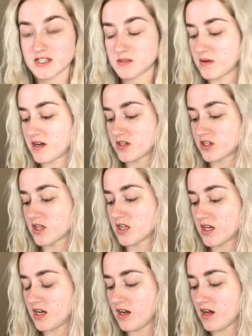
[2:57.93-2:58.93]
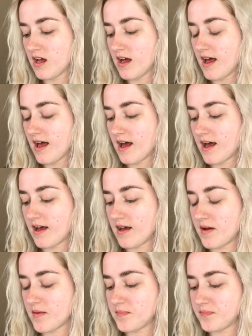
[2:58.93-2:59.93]
especially
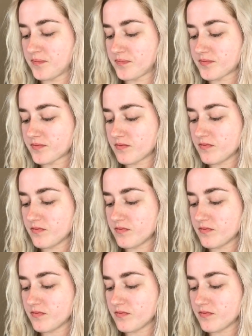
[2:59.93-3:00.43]
Emma